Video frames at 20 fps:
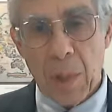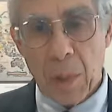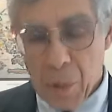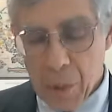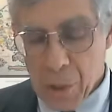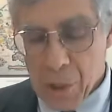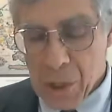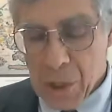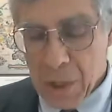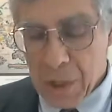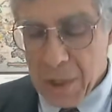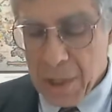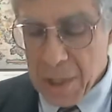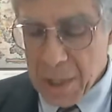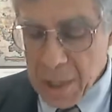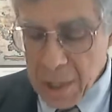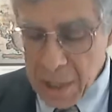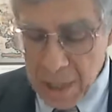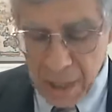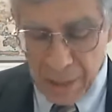LaRouche's
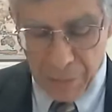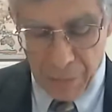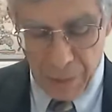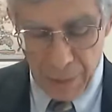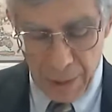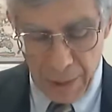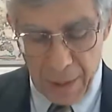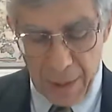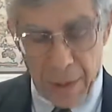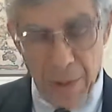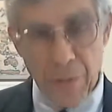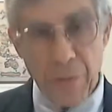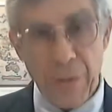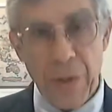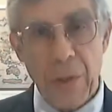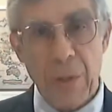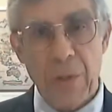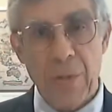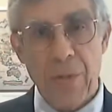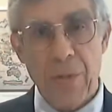discovery in the
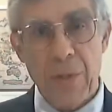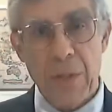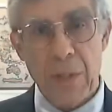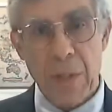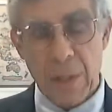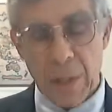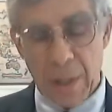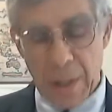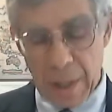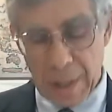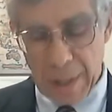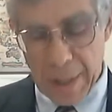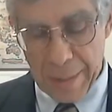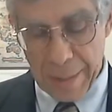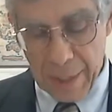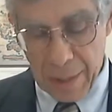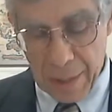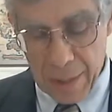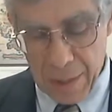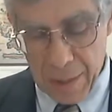field of physical
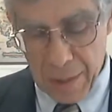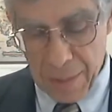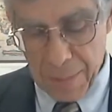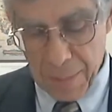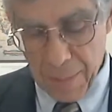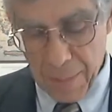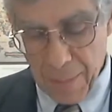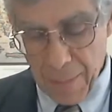economics.